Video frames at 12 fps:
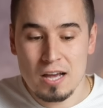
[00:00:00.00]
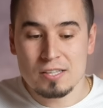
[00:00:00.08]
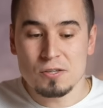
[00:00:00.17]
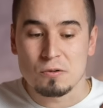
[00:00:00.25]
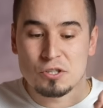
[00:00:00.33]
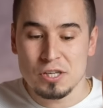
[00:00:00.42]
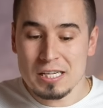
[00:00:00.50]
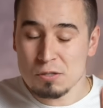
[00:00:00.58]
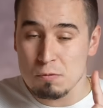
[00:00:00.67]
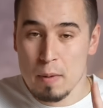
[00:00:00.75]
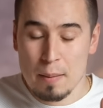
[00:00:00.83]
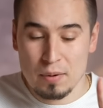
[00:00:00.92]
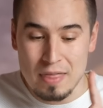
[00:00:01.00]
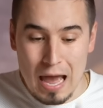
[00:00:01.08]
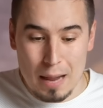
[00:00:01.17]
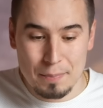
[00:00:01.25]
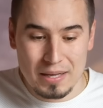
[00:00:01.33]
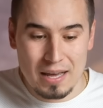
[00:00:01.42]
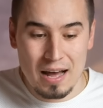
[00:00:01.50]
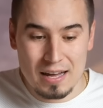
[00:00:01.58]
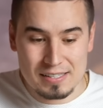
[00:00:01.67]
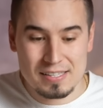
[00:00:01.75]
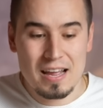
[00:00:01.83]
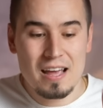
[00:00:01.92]
So just remember that
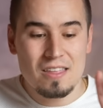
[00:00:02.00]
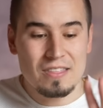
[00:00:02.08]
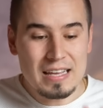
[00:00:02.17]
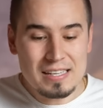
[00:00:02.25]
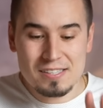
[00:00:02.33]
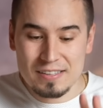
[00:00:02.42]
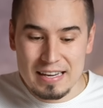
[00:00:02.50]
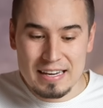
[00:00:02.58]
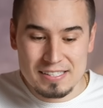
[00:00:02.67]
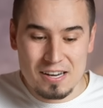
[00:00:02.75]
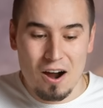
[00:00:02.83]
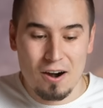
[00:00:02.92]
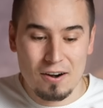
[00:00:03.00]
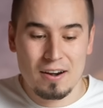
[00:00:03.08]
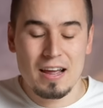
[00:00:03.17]
because these leaks are